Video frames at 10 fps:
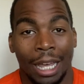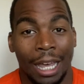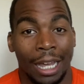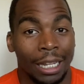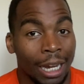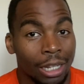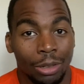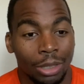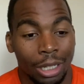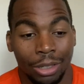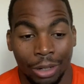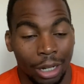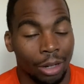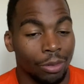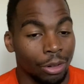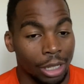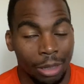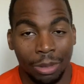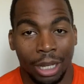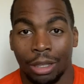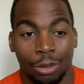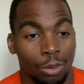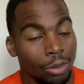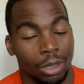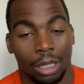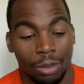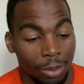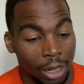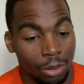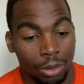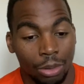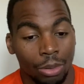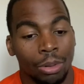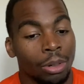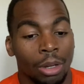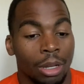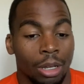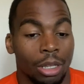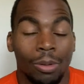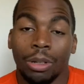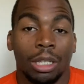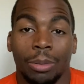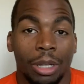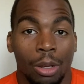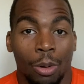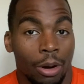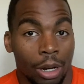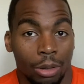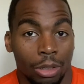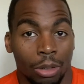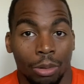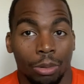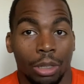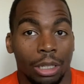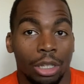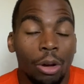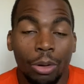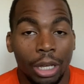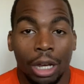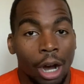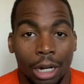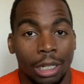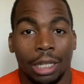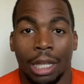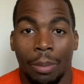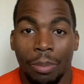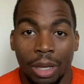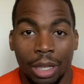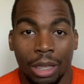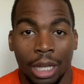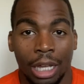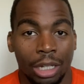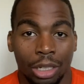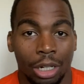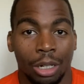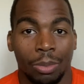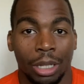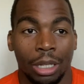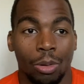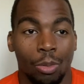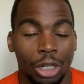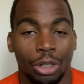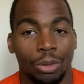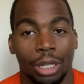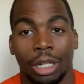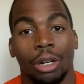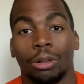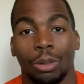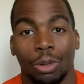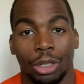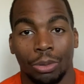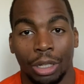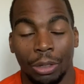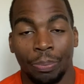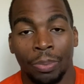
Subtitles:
And a lot of those things are not covered on the MCAT. You won't see them in medical school. You won't see them anywhere else. So don't get caught into that myth that it's going to be what you need and only what you need.